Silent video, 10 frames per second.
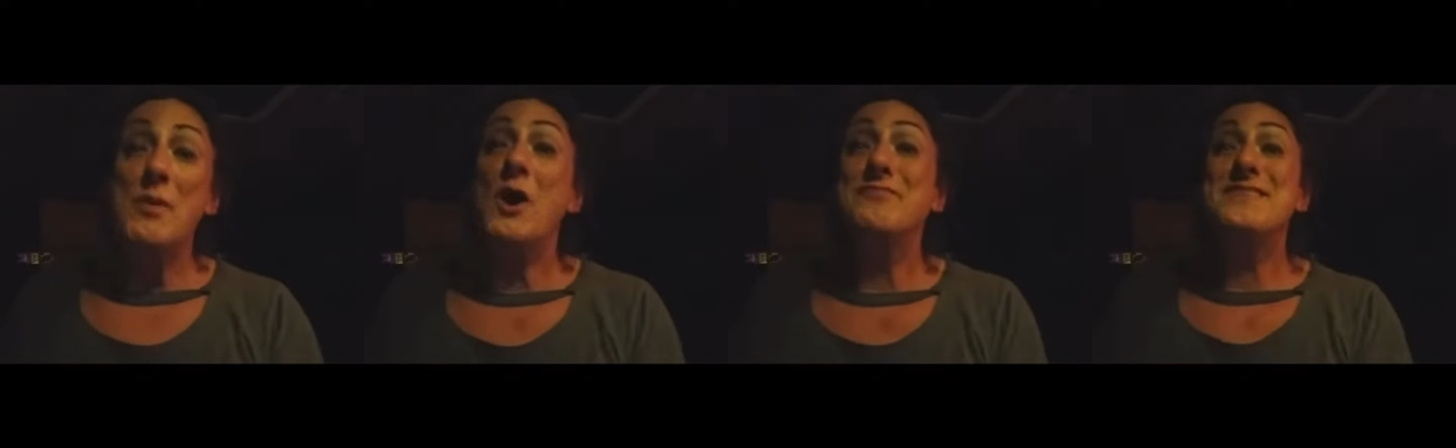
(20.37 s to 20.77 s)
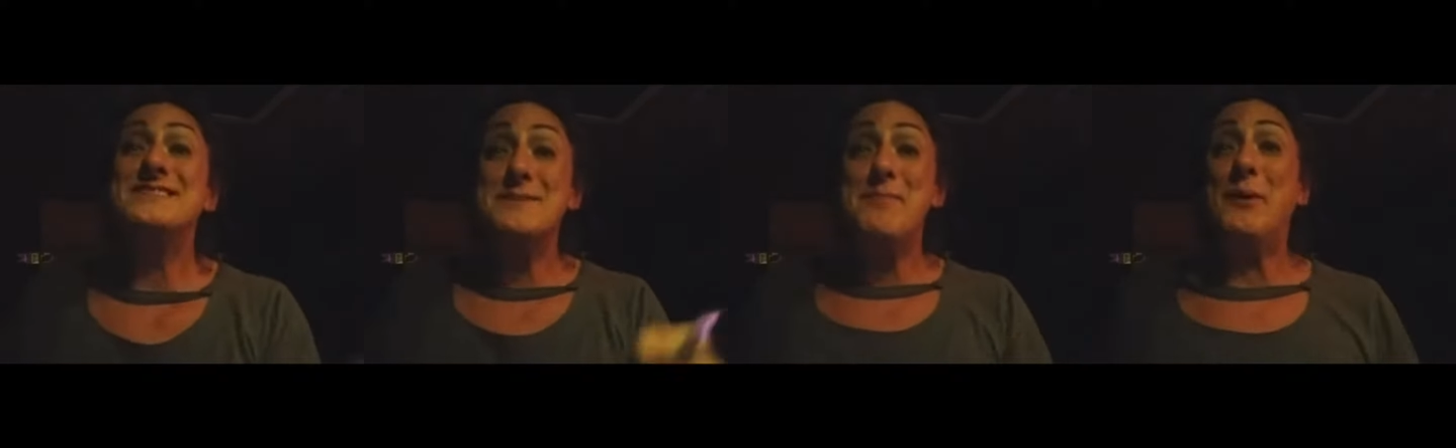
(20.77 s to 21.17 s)
on
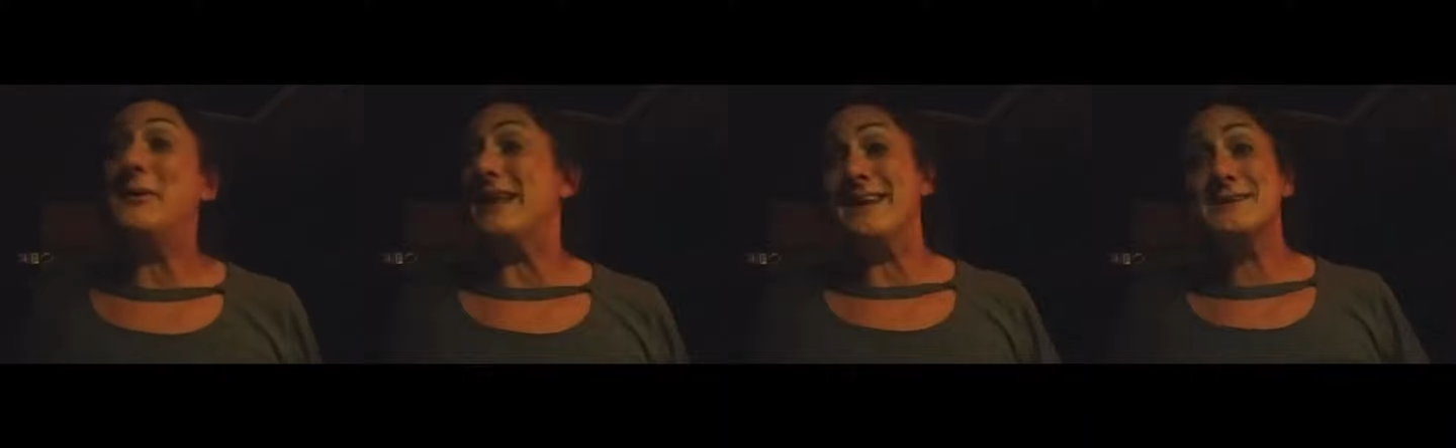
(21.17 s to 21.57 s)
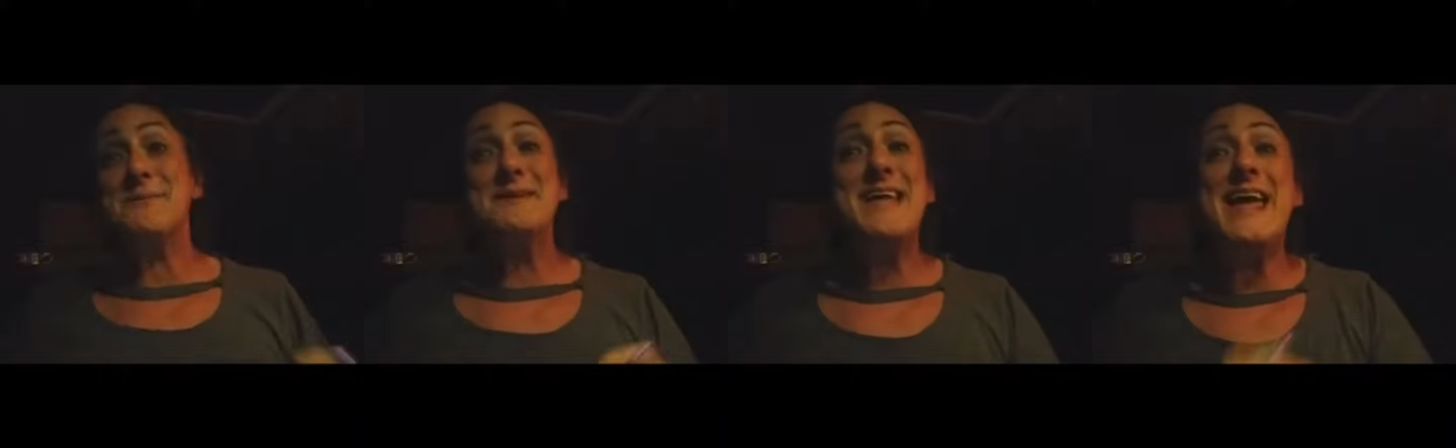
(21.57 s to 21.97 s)
disability because I've
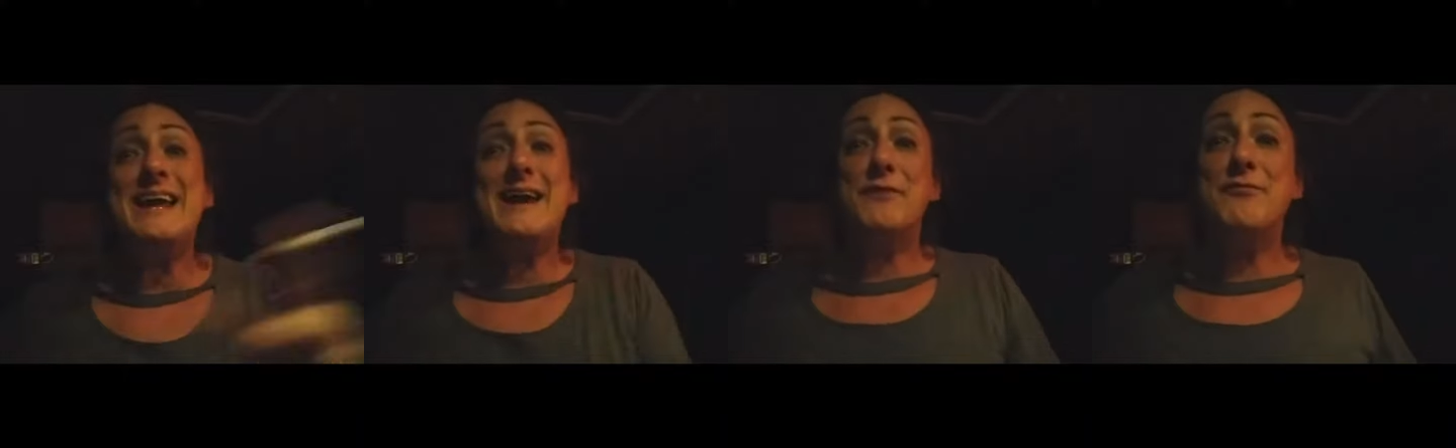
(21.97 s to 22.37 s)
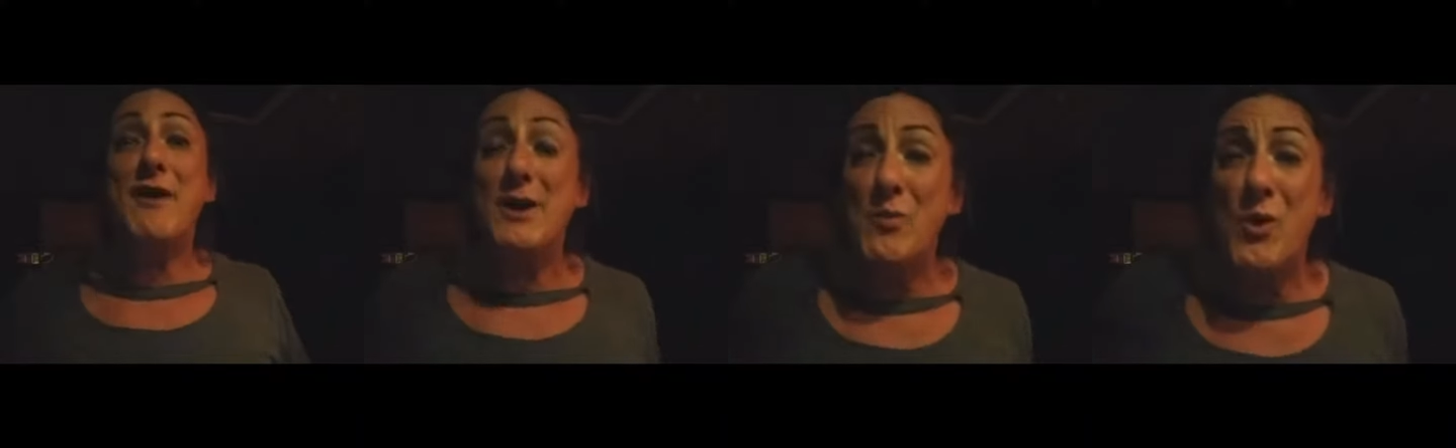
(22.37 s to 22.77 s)
been taken out of the
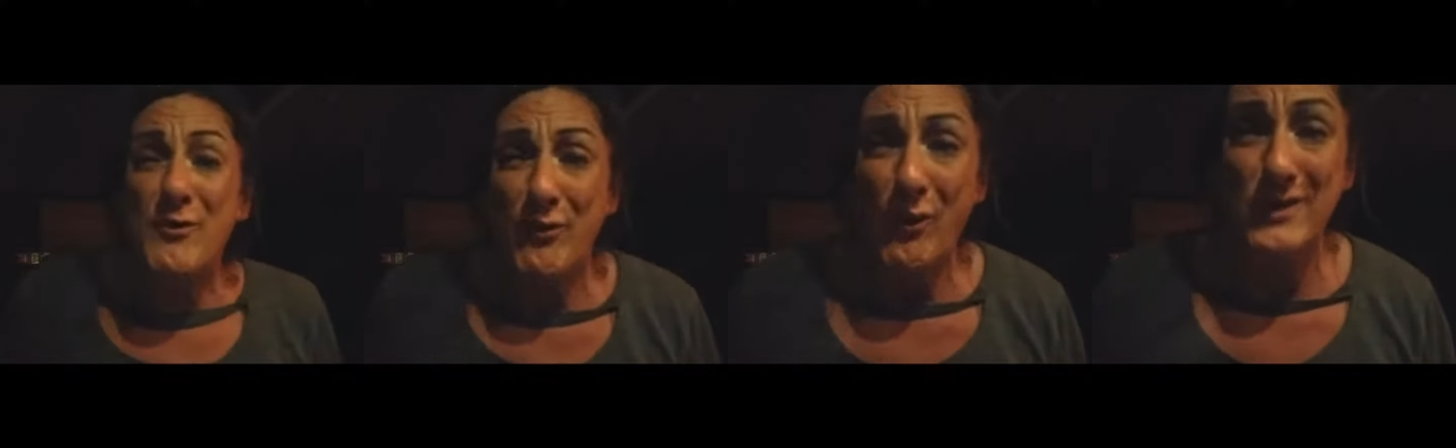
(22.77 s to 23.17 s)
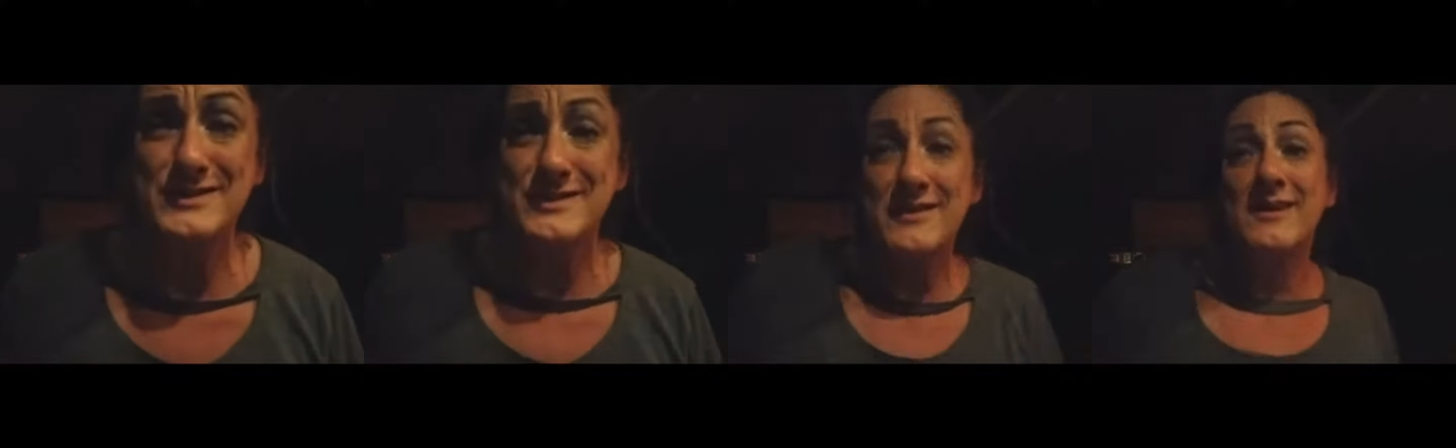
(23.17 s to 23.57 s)
fucking
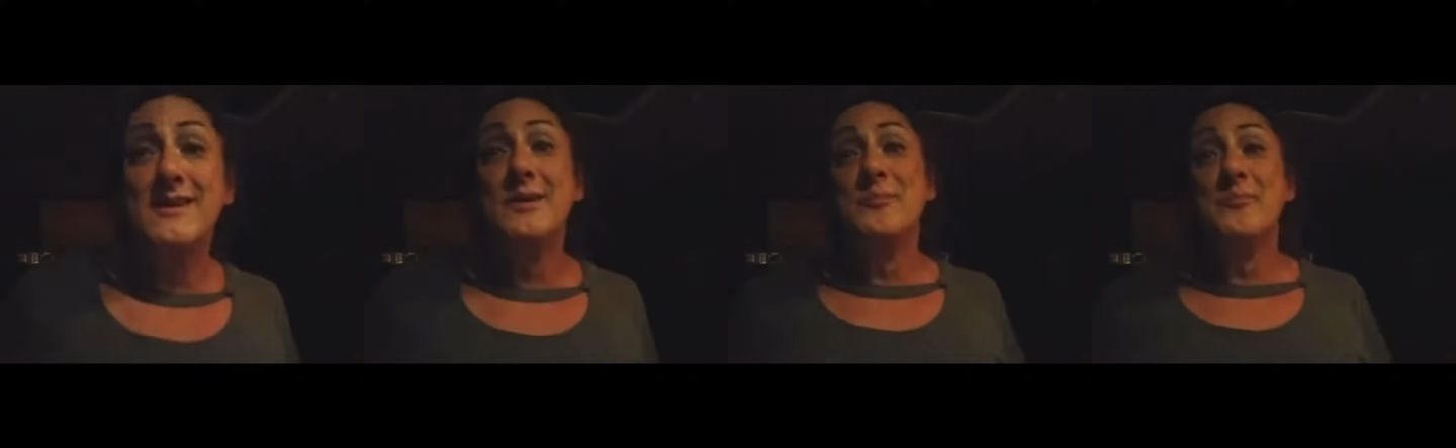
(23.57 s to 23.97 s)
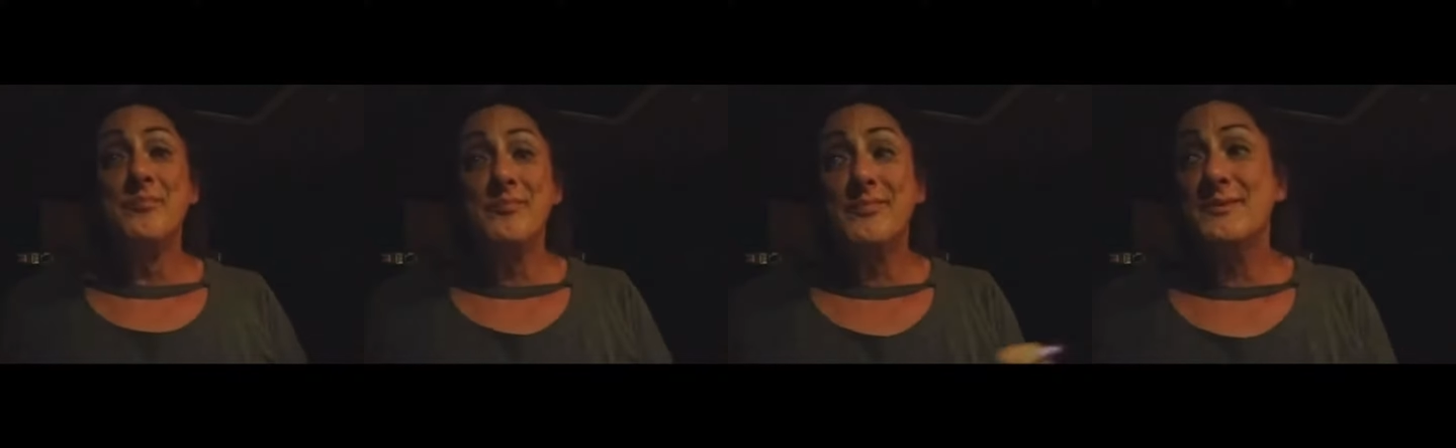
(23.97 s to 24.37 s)
workforce.
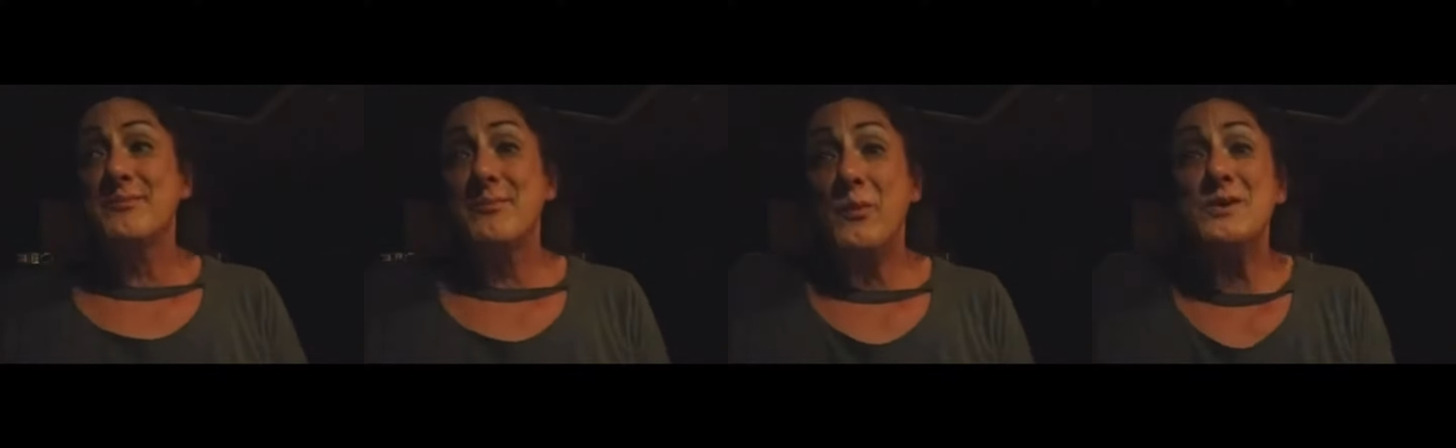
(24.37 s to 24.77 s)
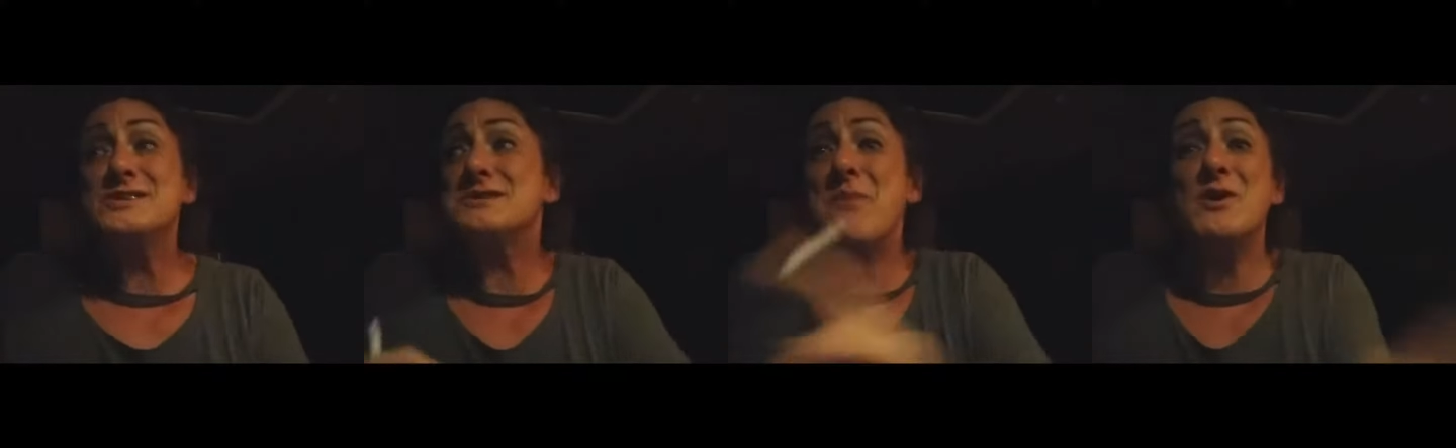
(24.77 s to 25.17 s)
One of the
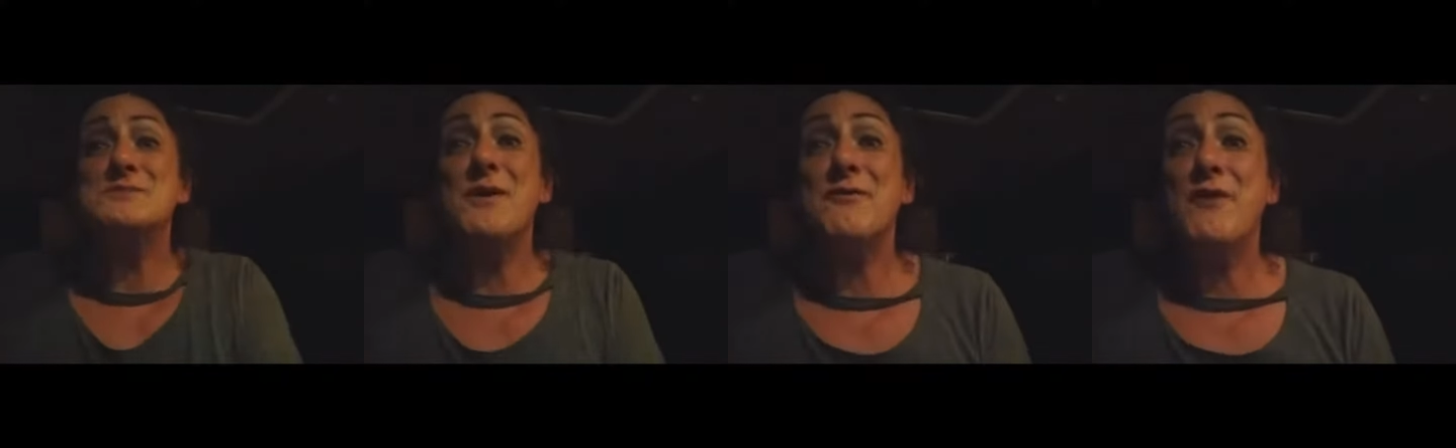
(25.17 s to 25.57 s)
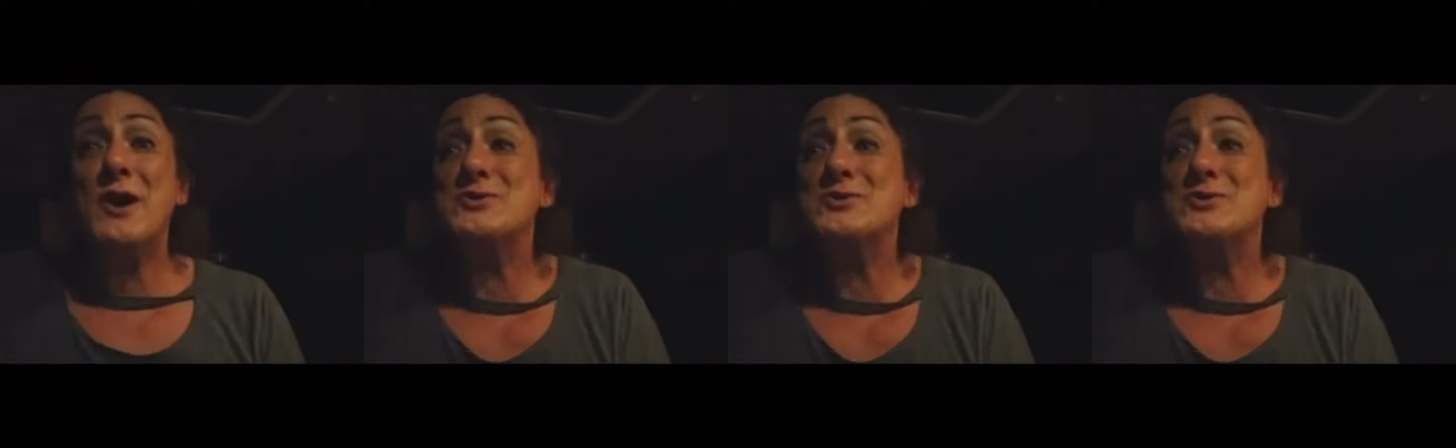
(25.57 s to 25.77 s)
smartest motherfuckers